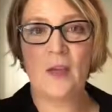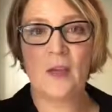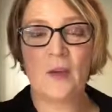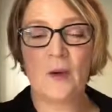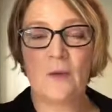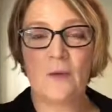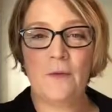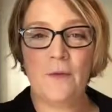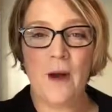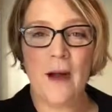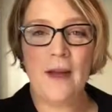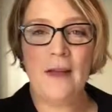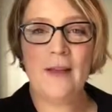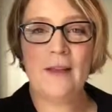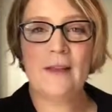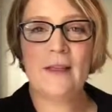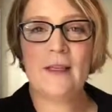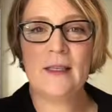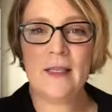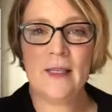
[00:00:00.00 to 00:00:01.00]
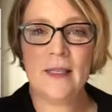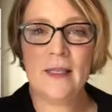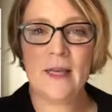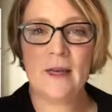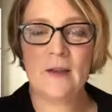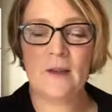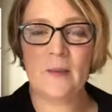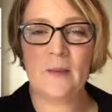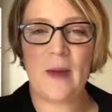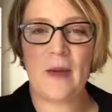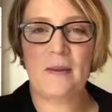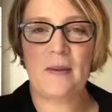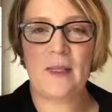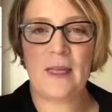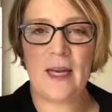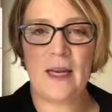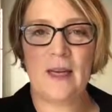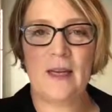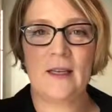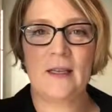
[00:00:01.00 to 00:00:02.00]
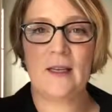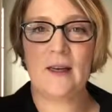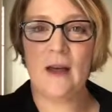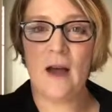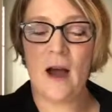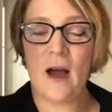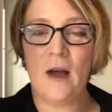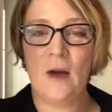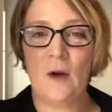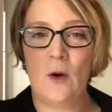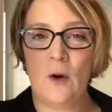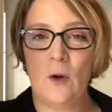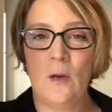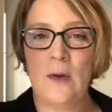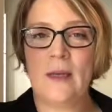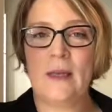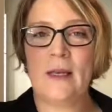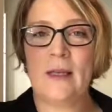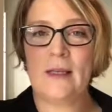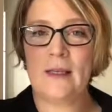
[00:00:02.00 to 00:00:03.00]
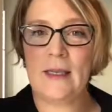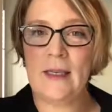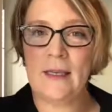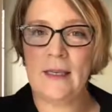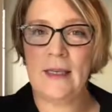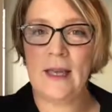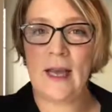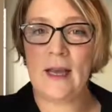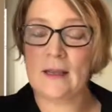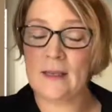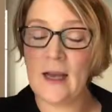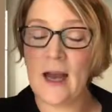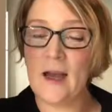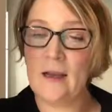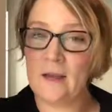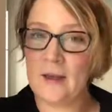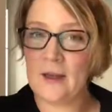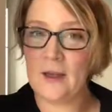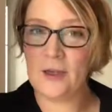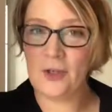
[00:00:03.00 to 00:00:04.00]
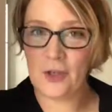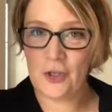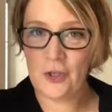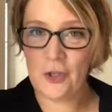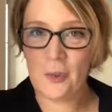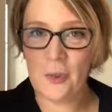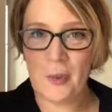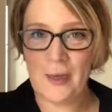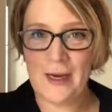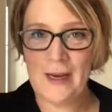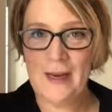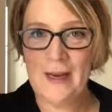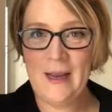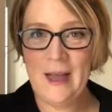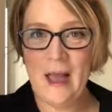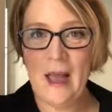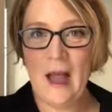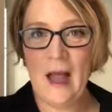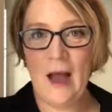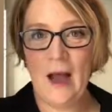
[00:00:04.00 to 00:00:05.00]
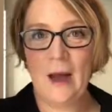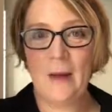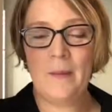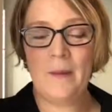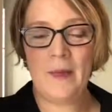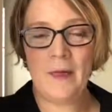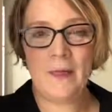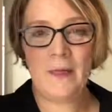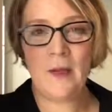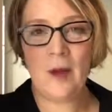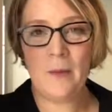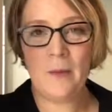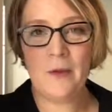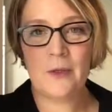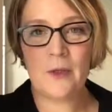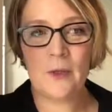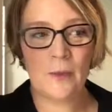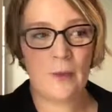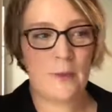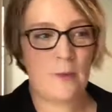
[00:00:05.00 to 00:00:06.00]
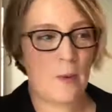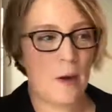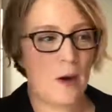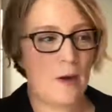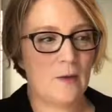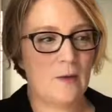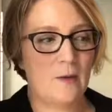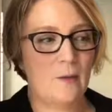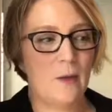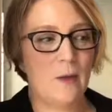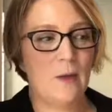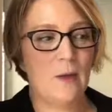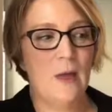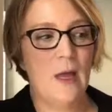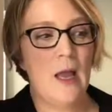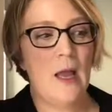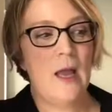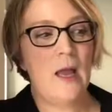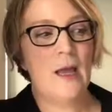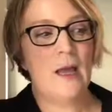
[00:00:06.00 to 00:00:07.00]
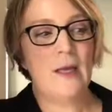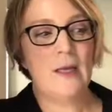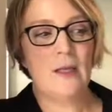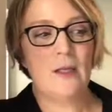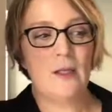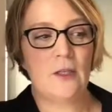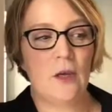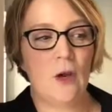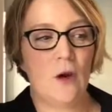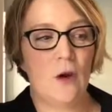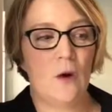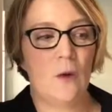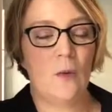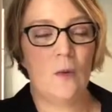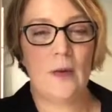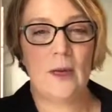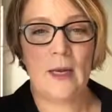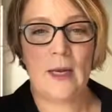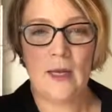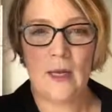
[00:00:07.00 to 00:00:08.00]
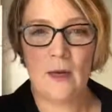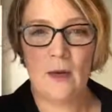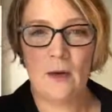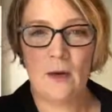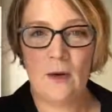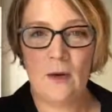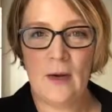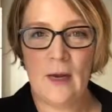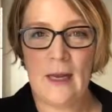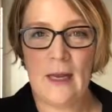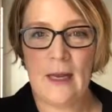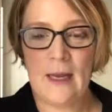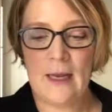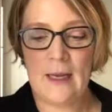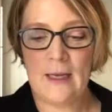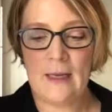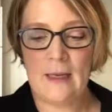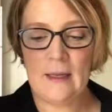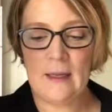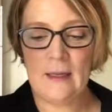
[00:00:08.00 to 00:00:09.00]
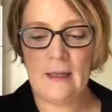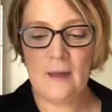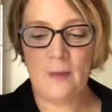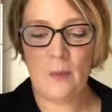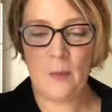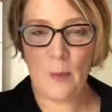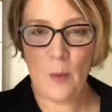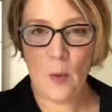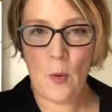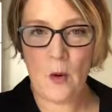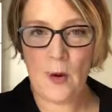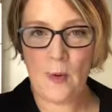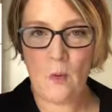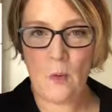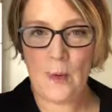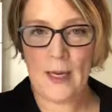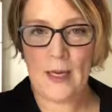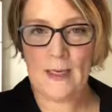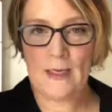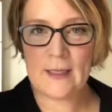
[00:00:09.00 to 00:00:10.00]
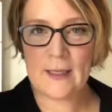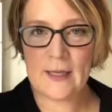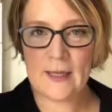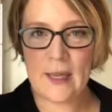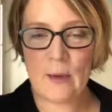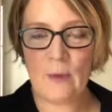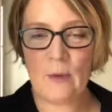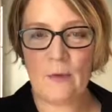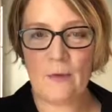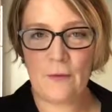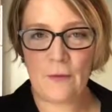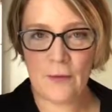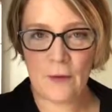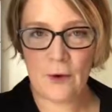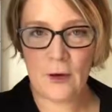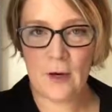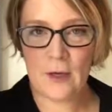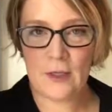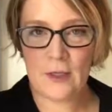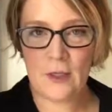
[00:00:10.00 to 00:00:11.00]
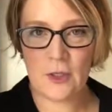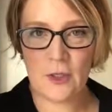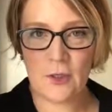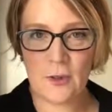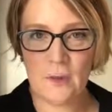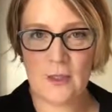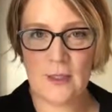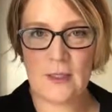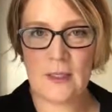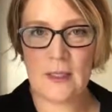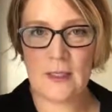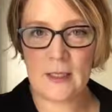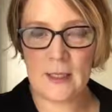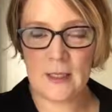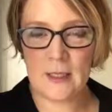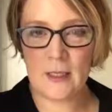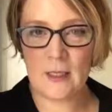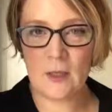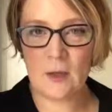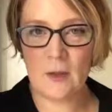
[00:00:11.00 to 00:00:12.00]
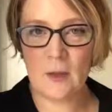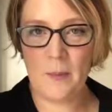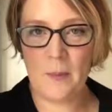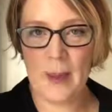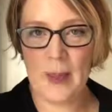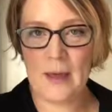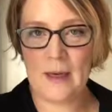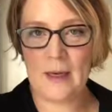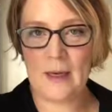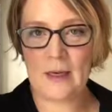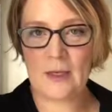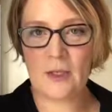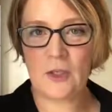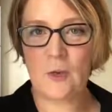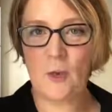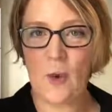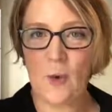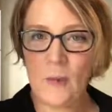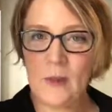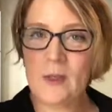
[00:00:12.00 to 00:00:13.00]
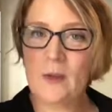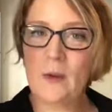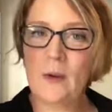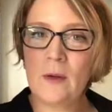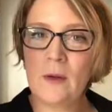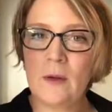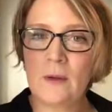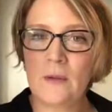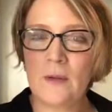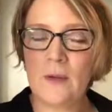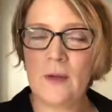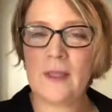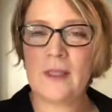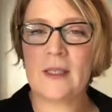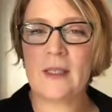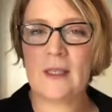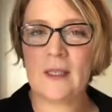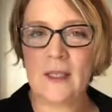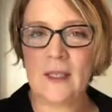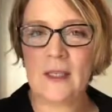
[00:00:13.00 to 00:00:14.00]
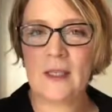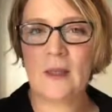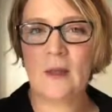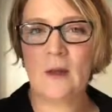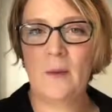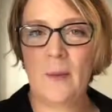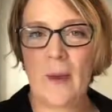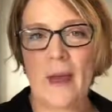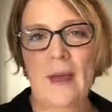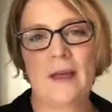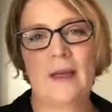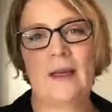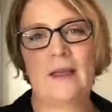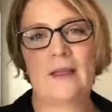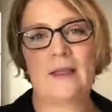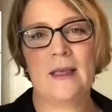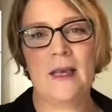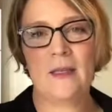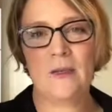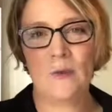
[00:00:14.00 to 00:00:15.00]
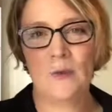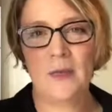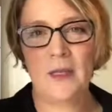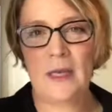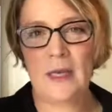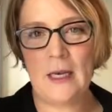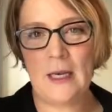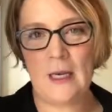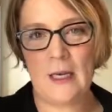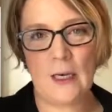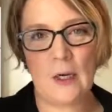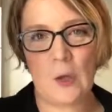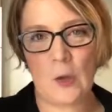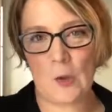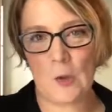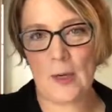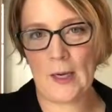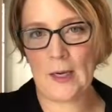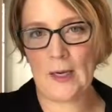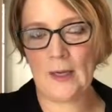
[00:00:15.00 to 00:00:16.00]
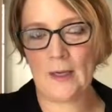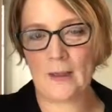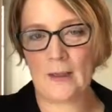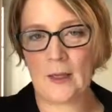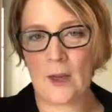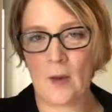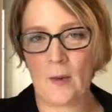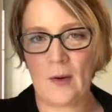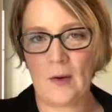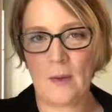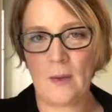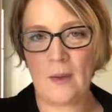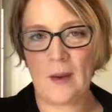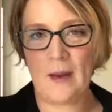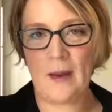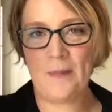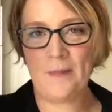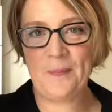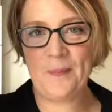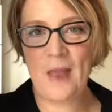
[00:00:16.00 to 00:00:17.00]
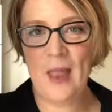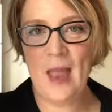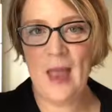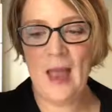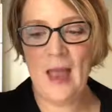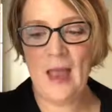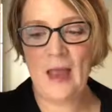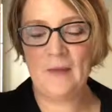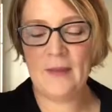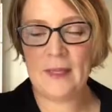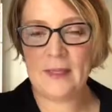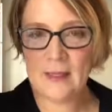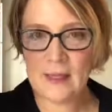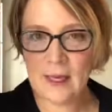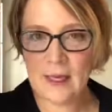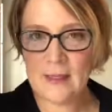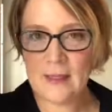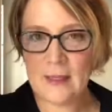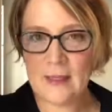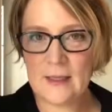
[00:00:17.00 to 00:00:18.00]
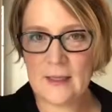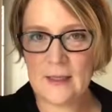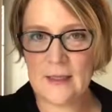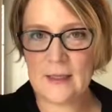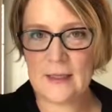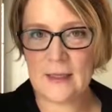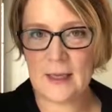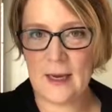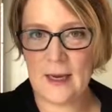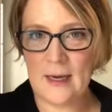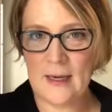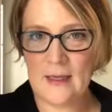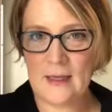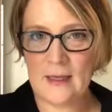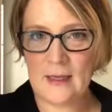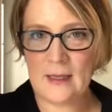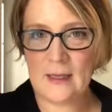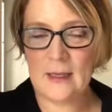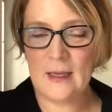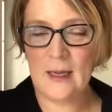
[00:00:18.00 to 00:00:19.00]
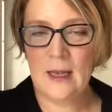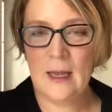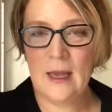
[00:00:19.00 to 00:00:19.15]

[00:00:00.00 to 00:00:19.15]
So finding the details about the data is not always as easy as I think it should be, but it's almost always possible. So here in the report, we can see they refer us to the statistical appendix. You always want to look for the statistical appendix. That's where the nitty-gritty is going to be. And they say it's at this site.